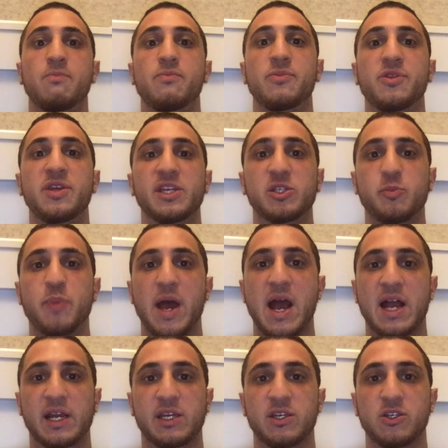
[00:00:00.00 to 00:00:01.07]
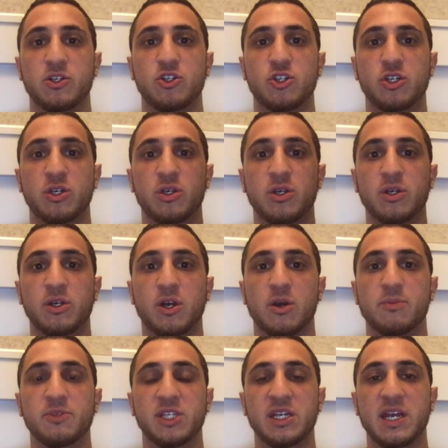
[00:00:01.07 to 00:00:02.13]
this package
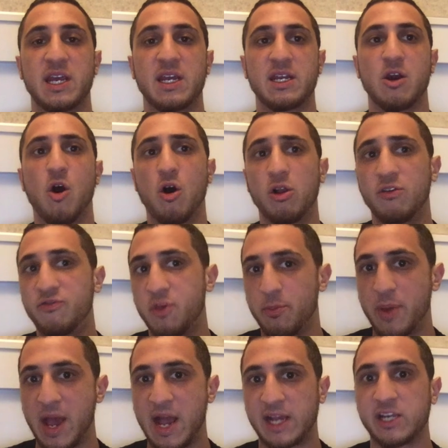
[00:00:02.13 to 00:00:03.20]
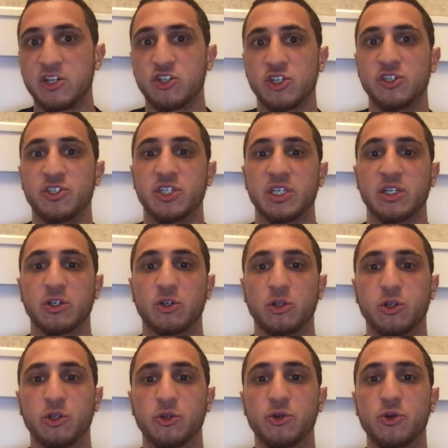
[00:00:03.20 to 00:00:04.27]
comes in handy. All of the packages
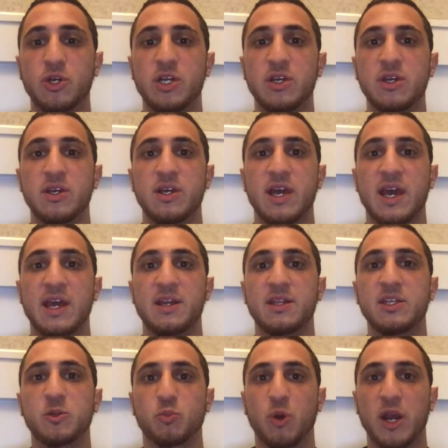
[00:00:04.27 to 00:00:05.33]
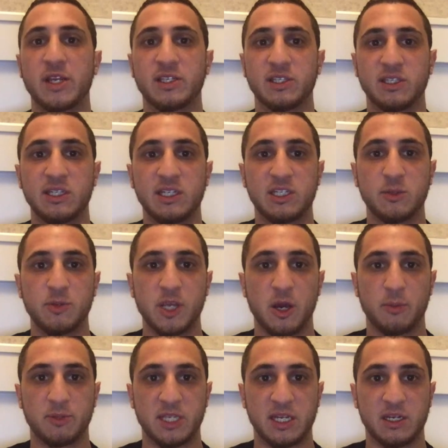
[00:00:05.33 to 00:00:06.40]
include, and these prices need to be
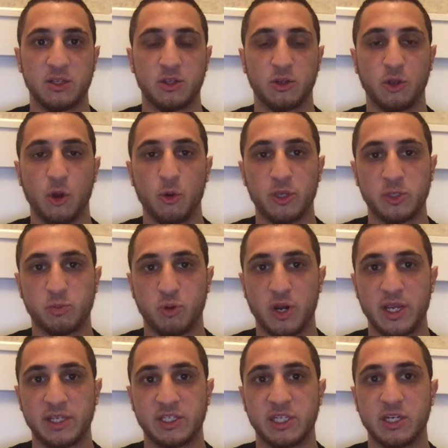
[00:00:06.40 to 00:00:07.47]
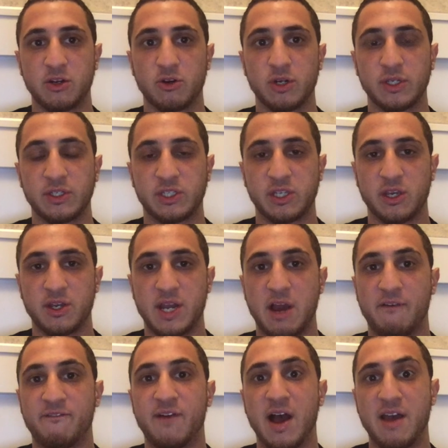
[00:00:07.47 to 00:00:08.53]
updated. The lowest price here is now
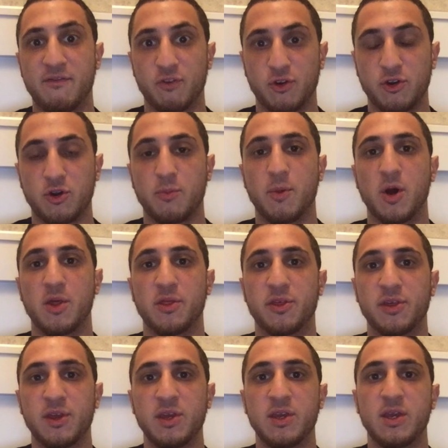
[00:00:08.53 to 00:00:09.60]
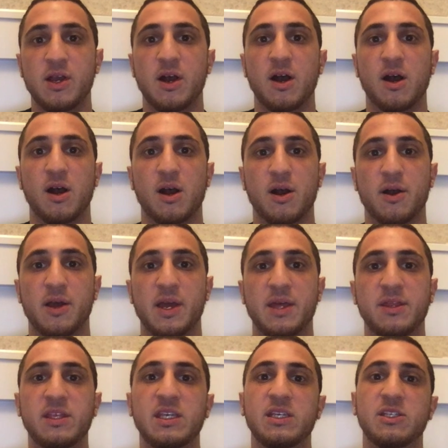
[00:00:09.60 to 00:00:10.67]
$500 a month, and
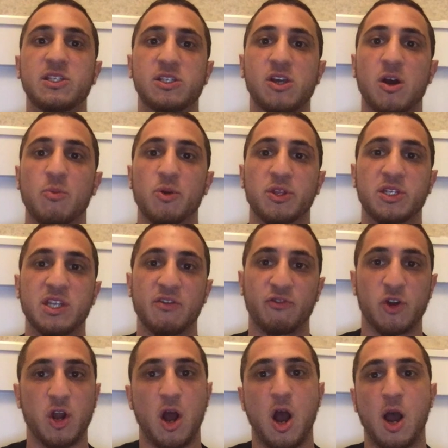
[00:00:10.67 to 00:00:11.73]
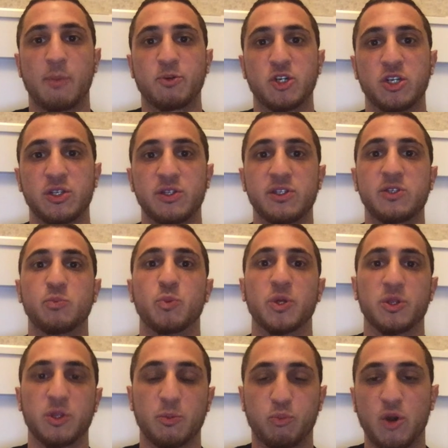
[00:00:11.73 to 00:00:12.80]
these come with different options, but
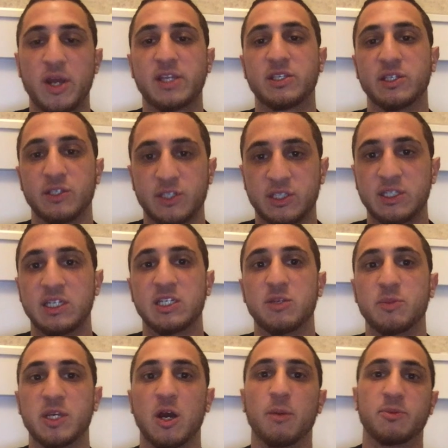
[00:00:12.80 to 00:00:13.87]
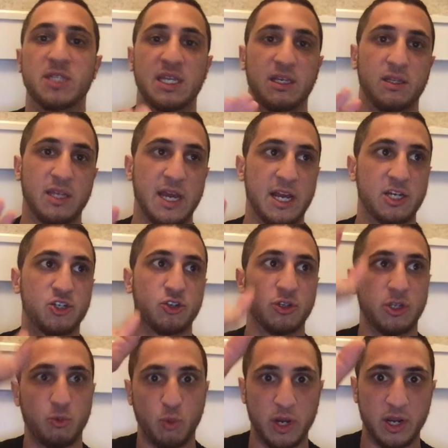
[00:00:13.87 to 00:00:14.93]
the prices need to be updated. They actually
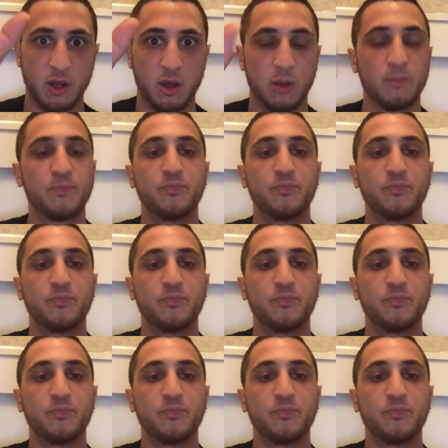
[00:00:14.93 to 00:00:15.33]
went up.